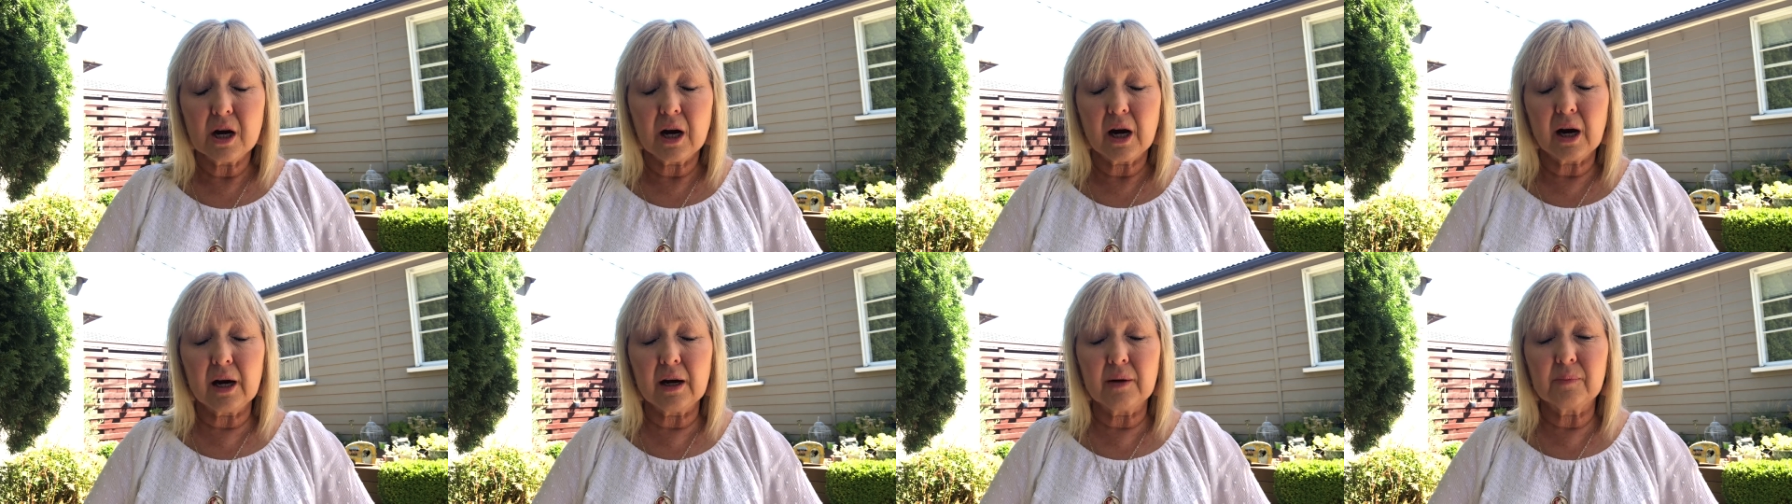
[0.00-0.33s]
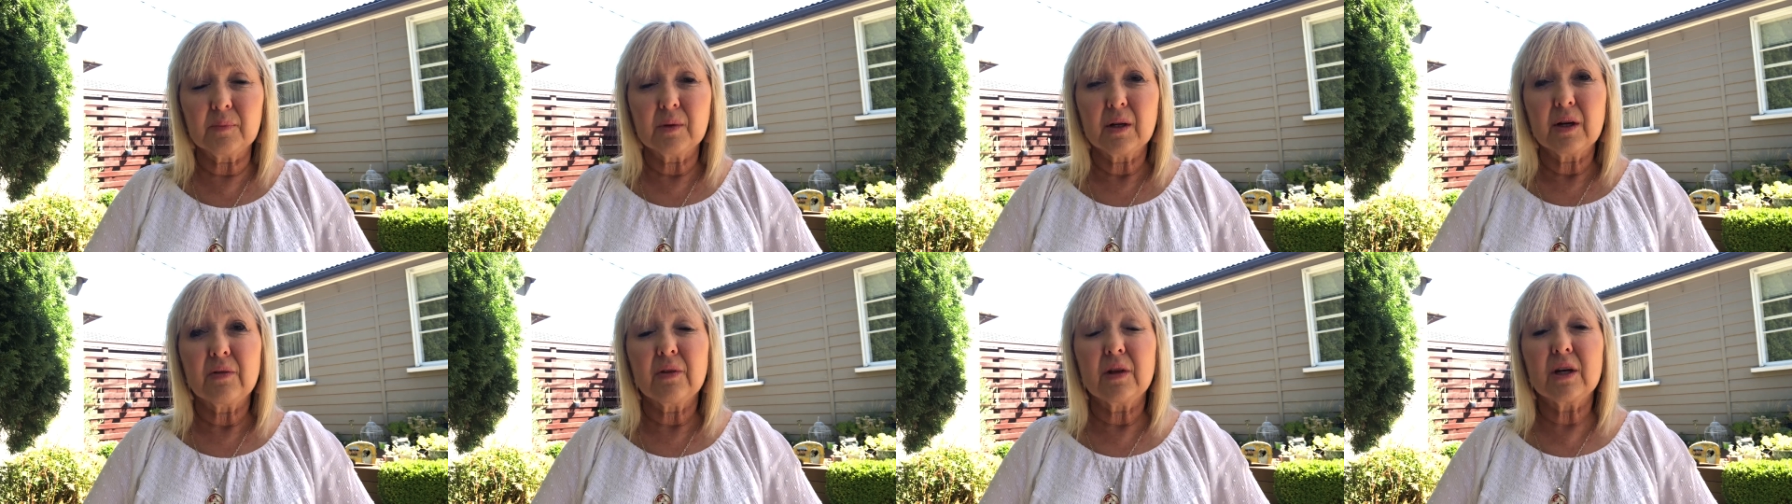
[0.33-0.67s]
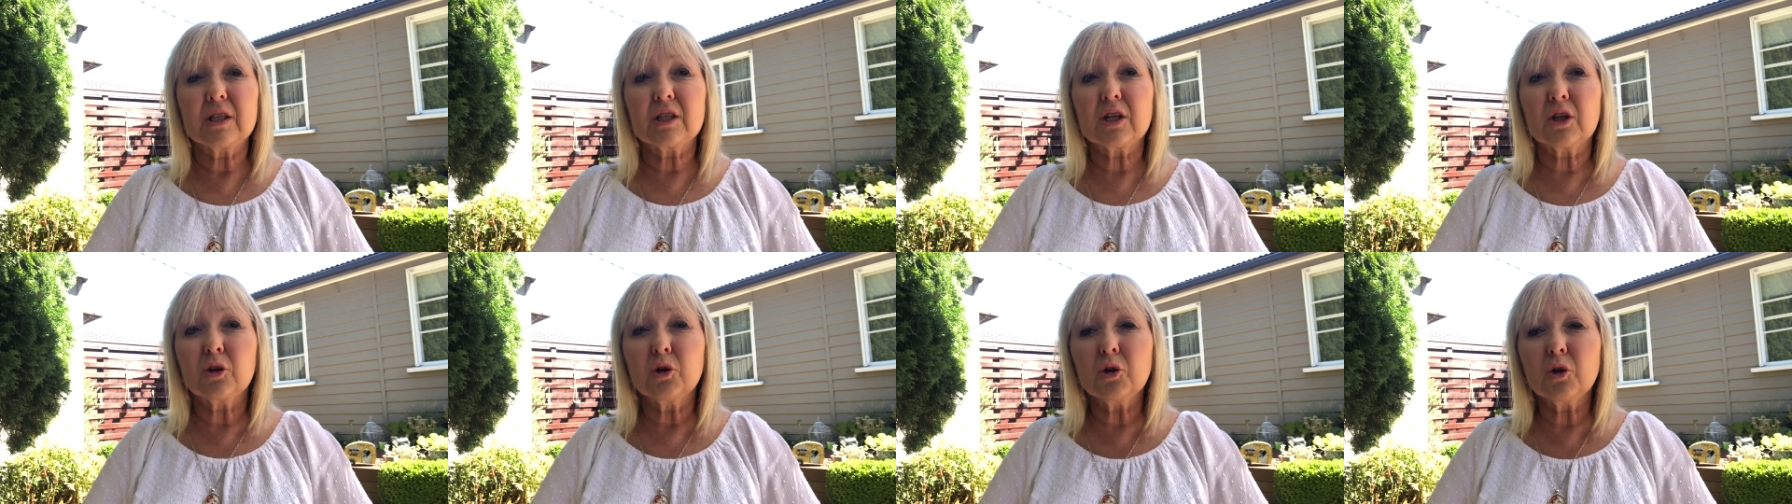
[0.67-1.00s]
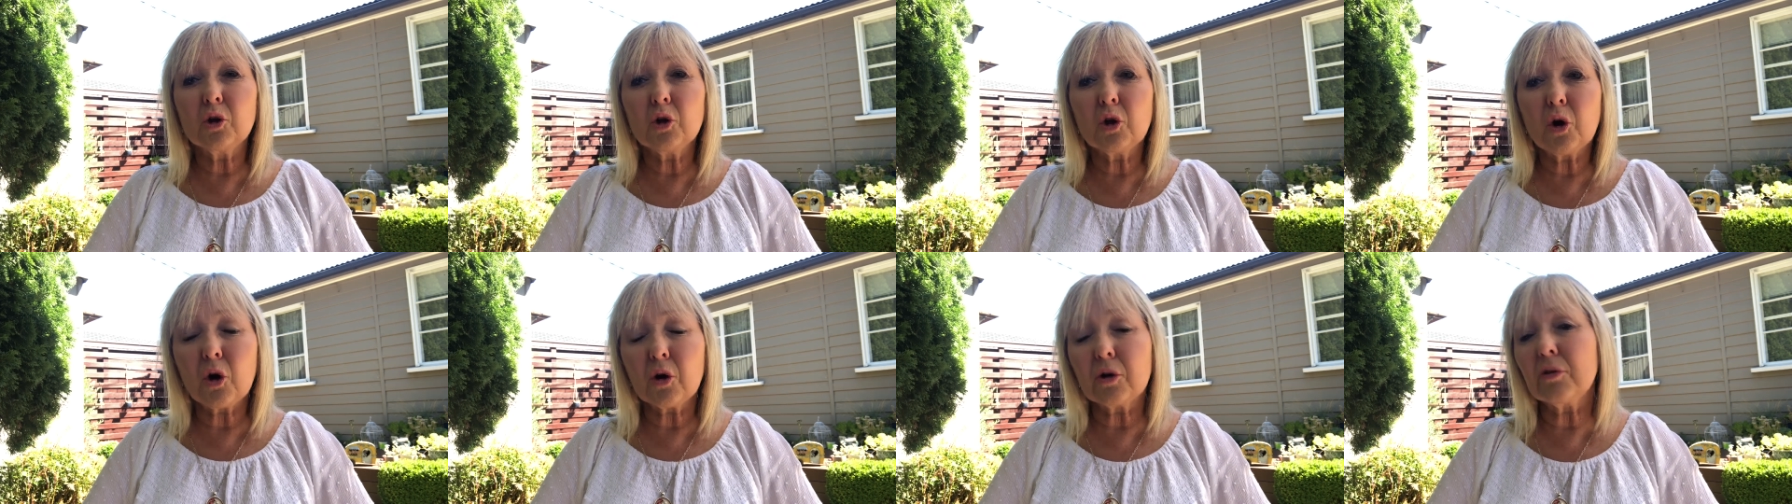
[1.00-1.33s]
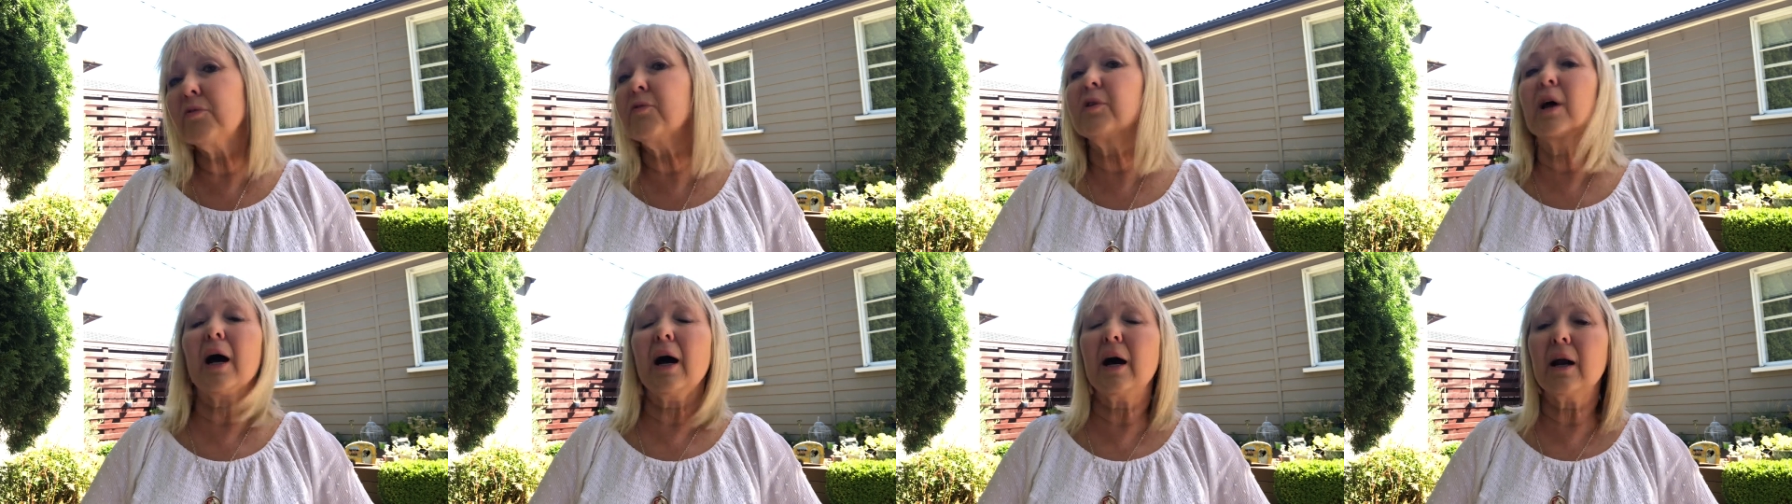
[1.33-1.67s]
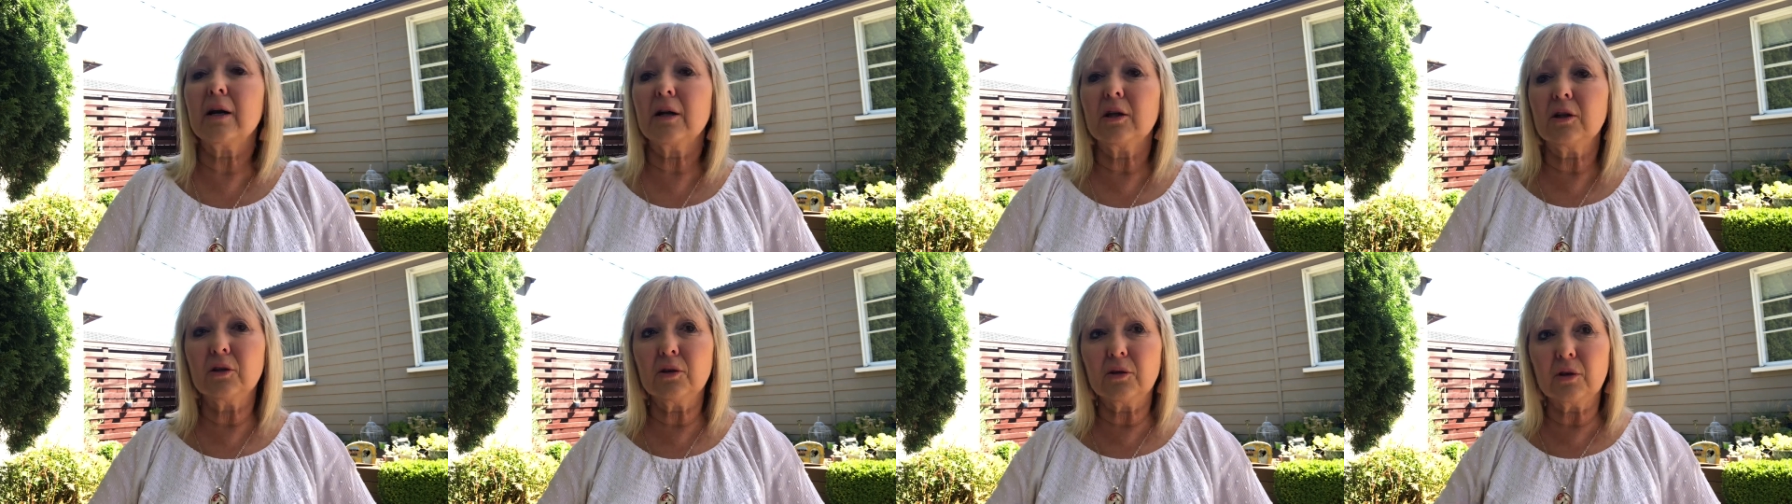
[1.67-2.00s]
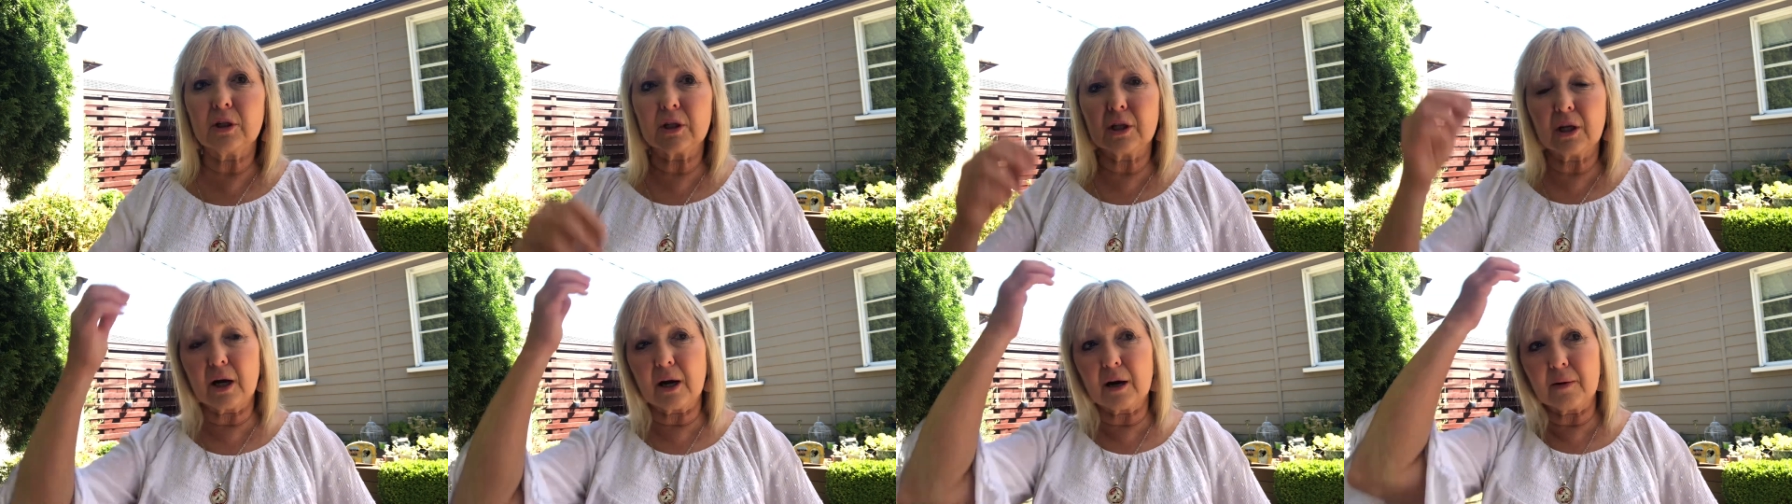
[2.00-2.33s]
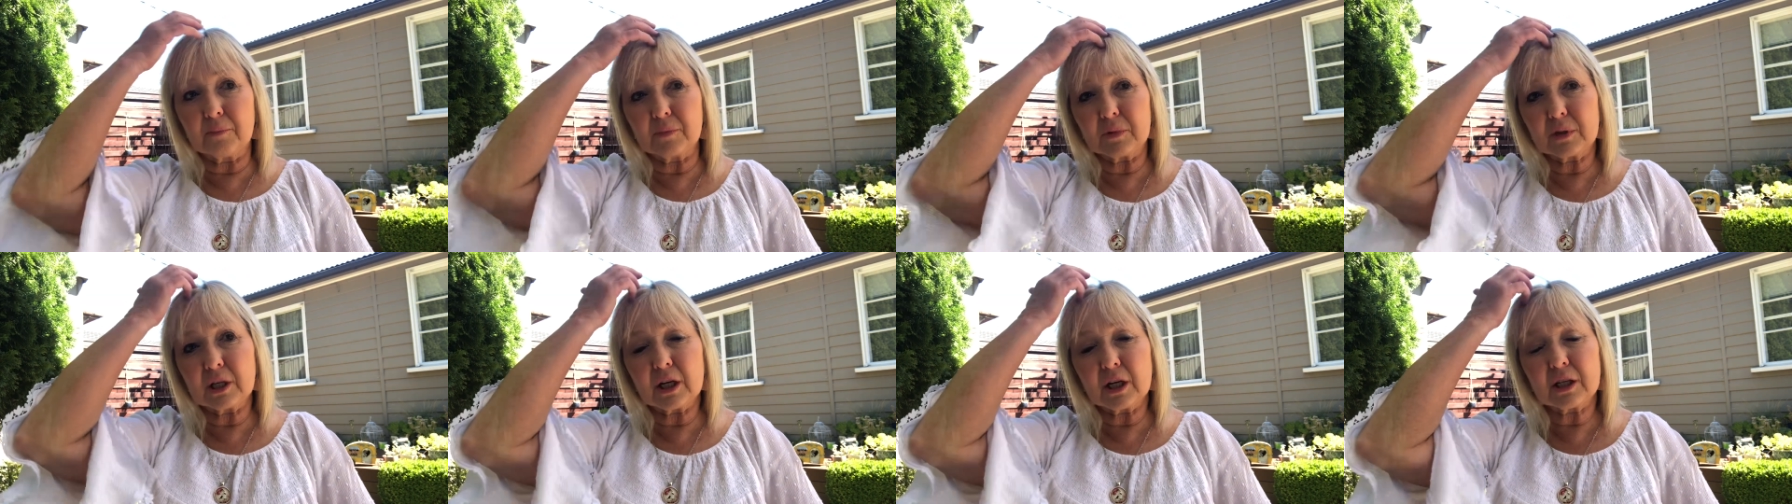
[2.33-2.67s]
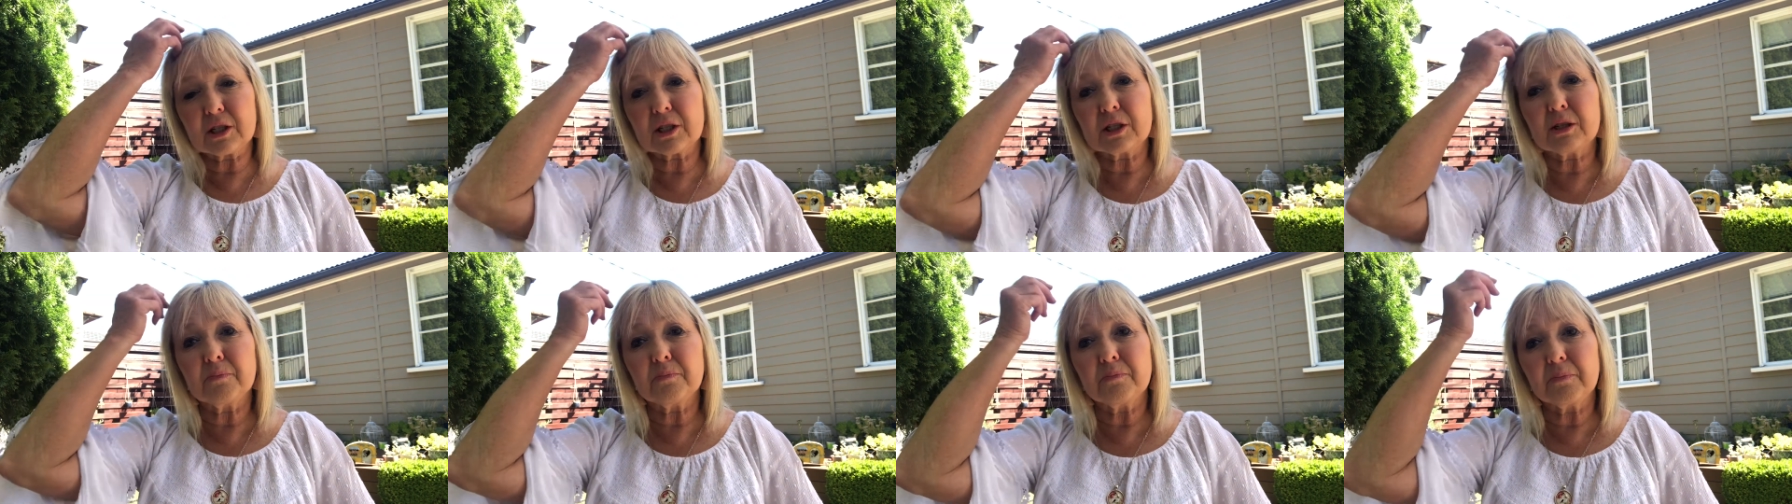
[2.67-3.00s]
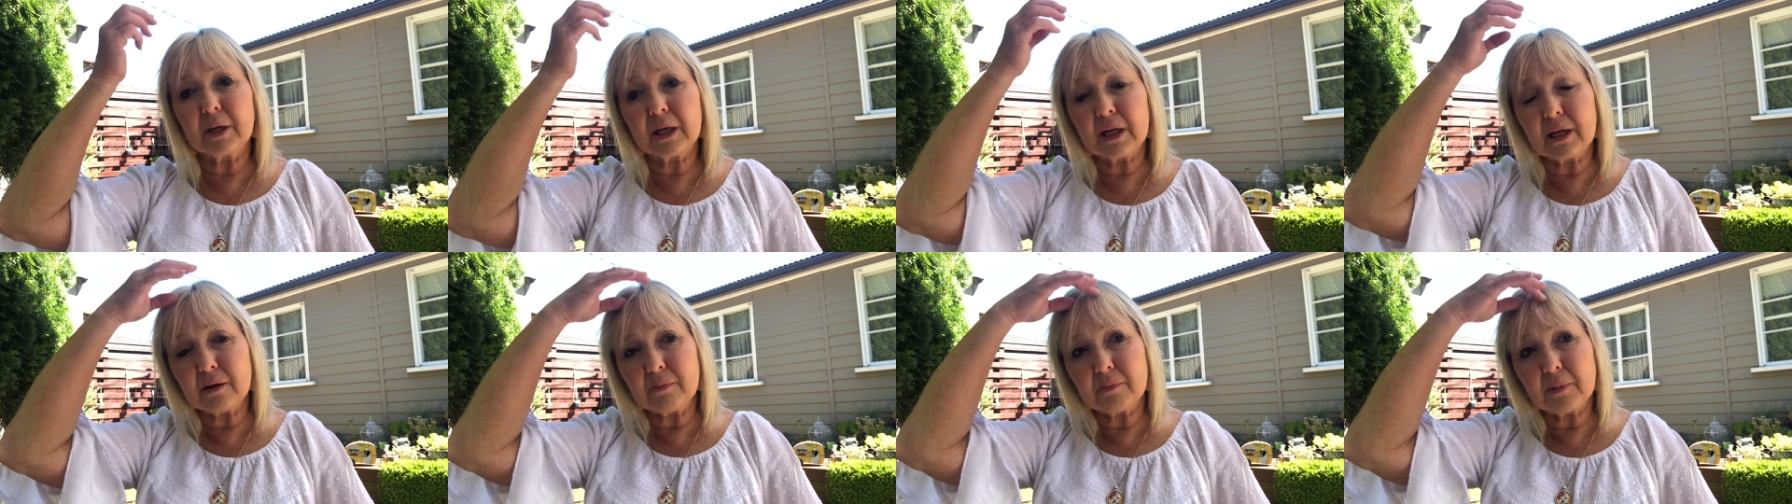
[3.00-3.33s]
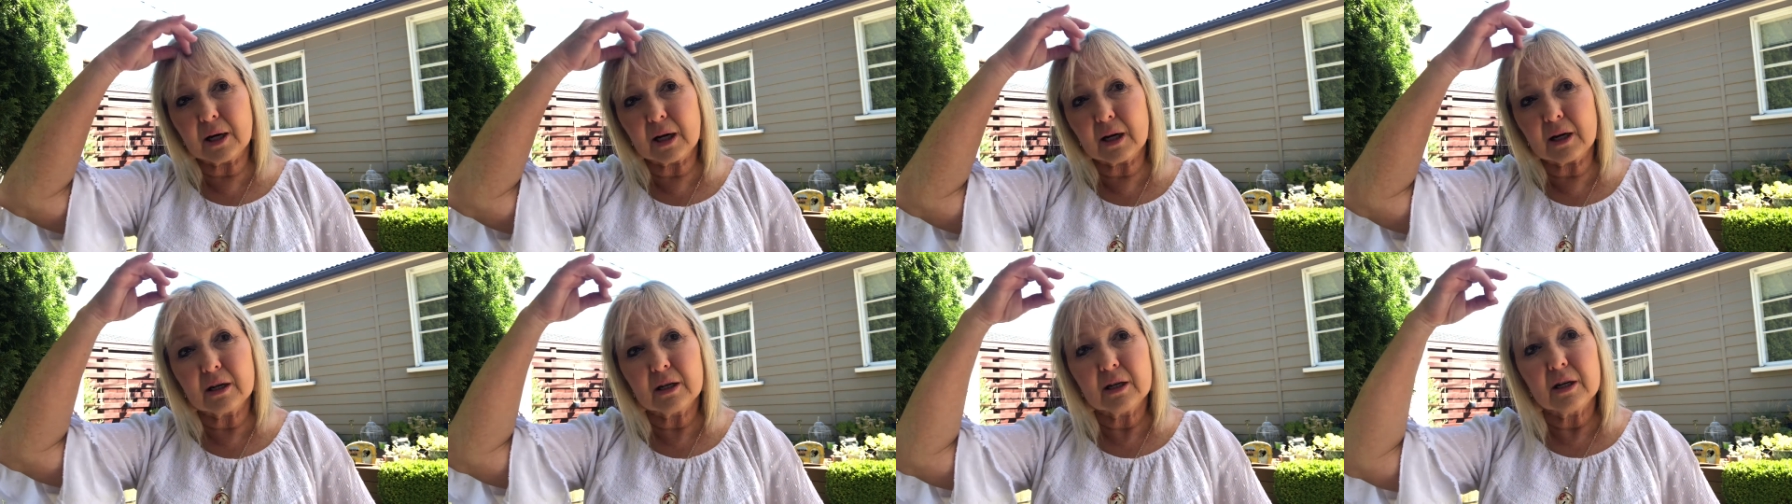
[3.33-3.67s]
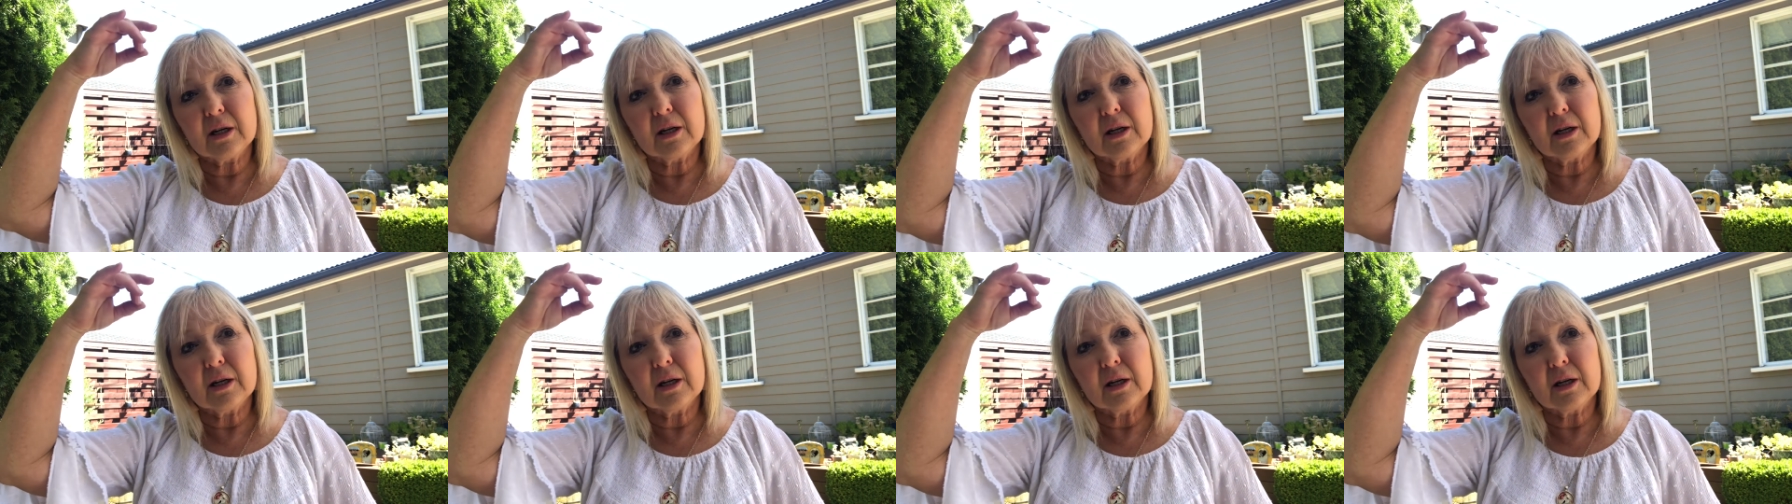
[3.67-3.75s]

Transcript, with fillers: Um, there's a lot of that. Look at um, Justin Bieber.